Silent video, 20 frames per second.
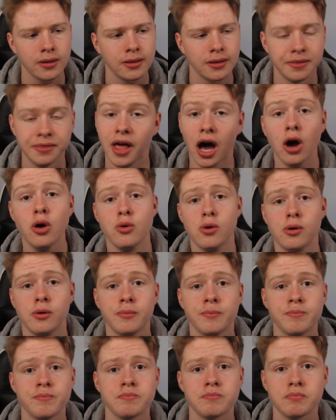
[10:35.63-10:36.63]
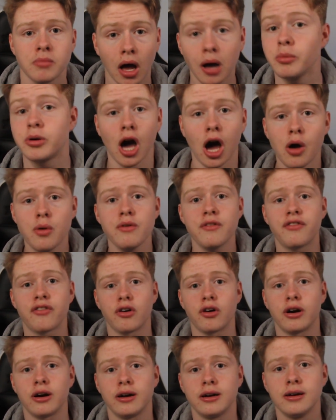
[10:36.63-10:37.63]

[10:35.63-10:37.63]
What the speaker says: No. I'm going for it.